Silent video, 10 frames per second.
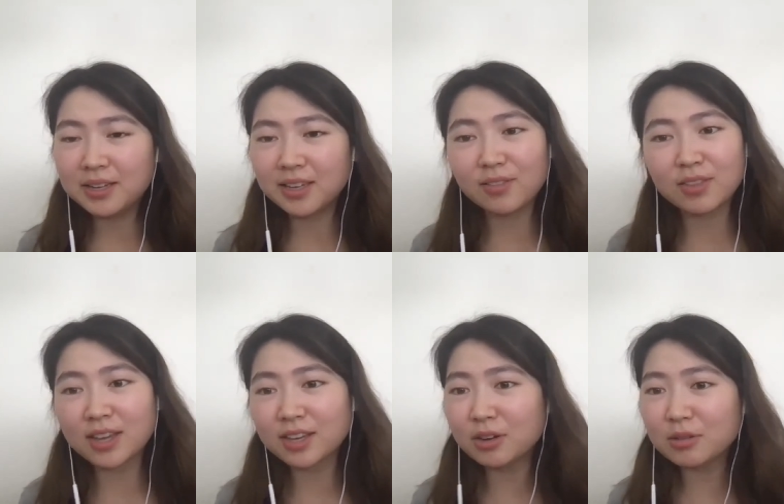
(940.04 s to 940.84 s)
given
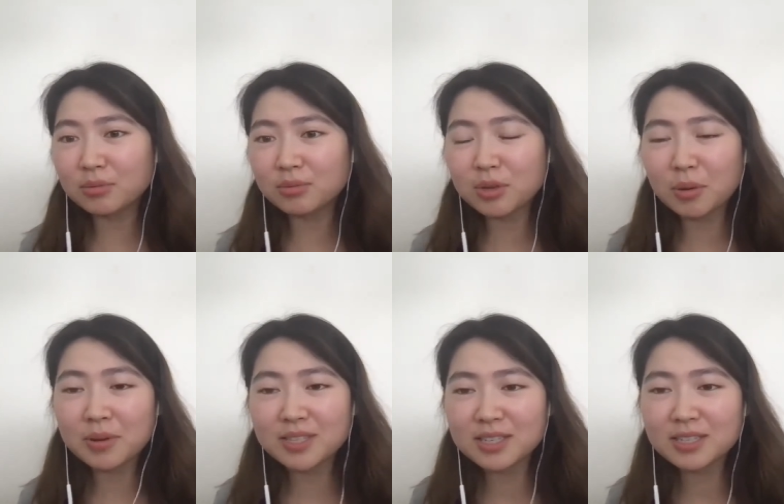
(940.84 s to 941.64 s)
that, you know, so
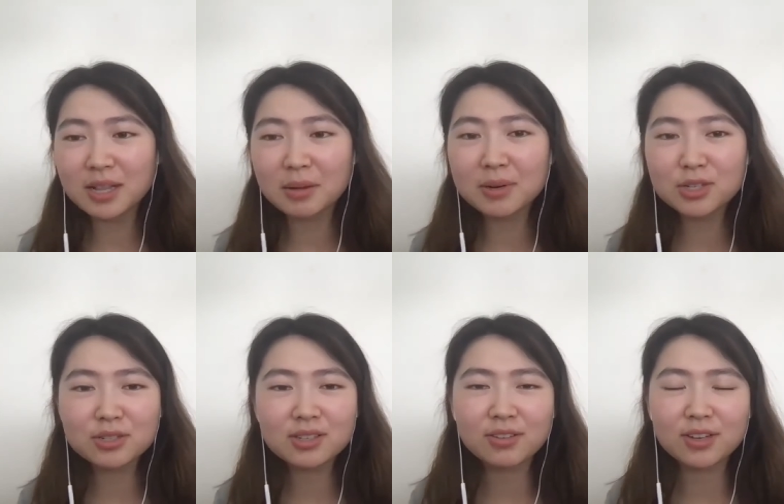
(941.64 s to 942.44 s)
many season
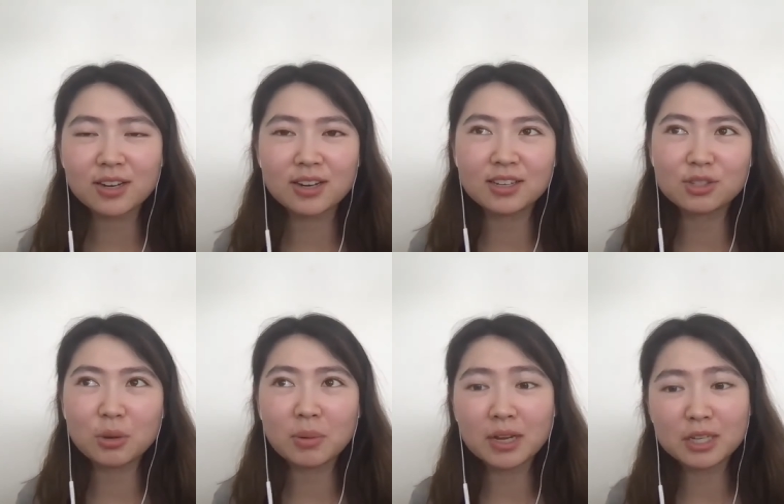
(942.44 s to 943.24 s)
celebrations every year and
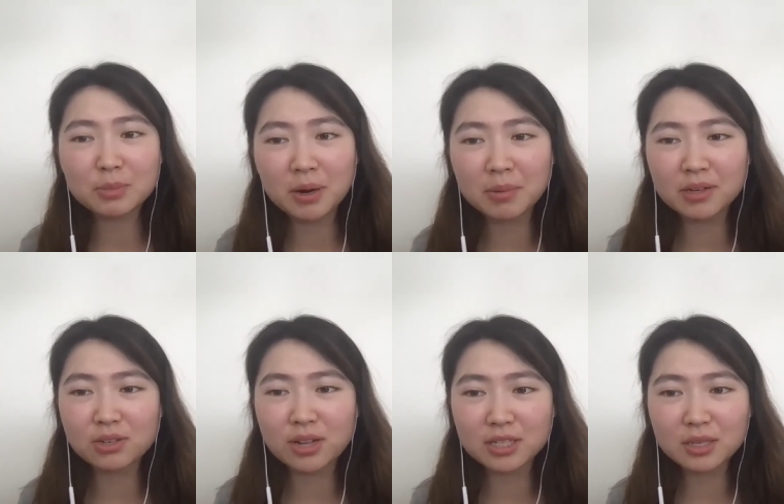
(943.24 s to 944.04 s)
so many
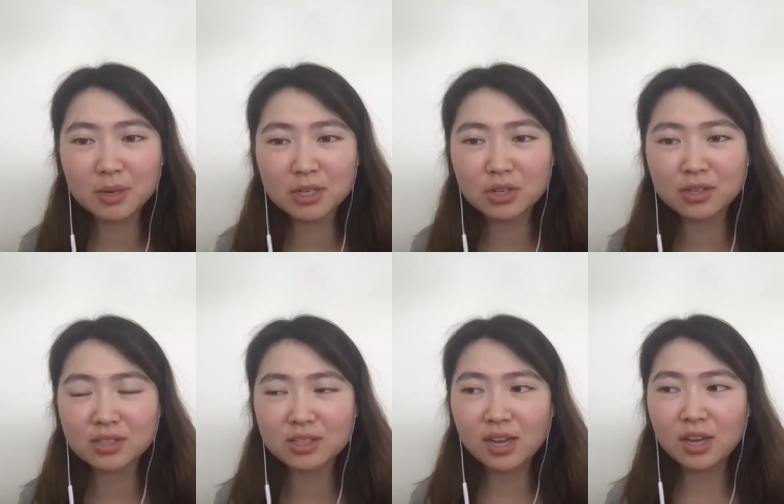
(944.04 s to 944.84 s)
experimental
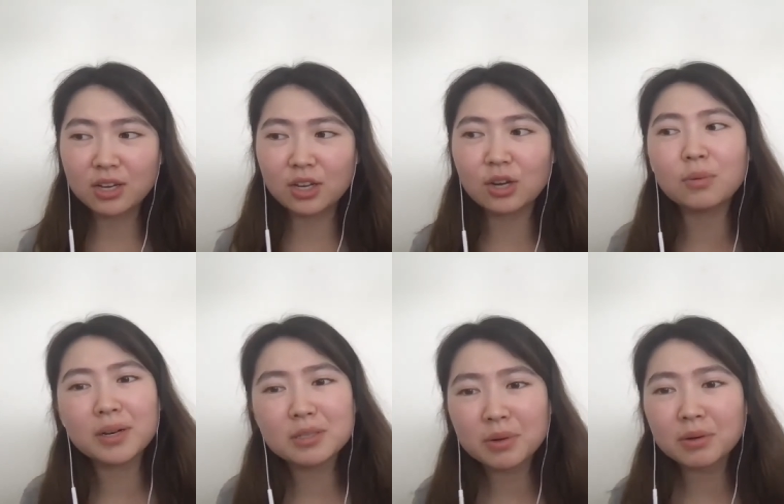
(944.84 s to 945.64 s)
exhibitions, you know, what
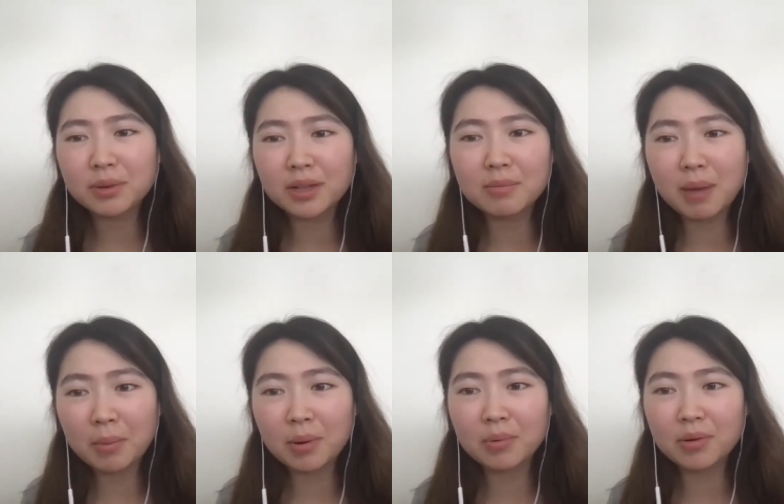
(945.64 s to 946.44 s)
has been a really
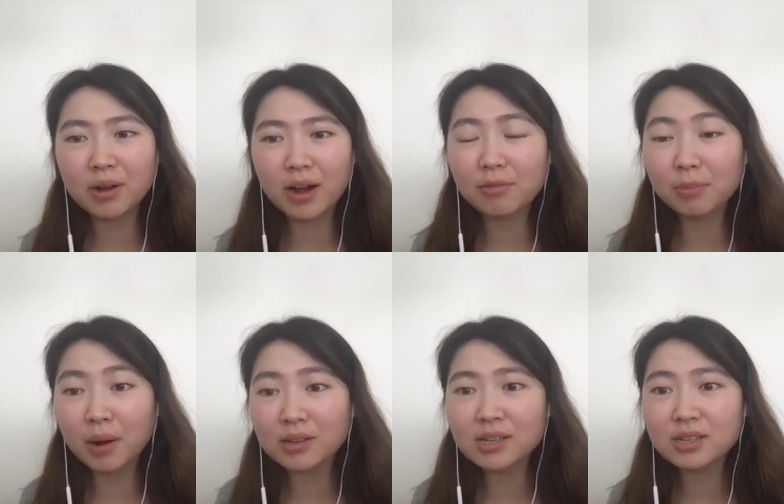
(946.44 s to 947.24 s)
memorable kind of
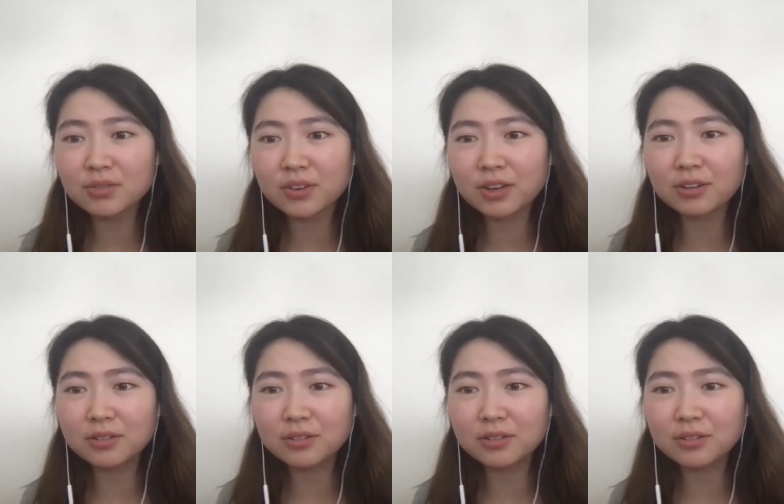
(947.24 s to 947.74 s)
process for you?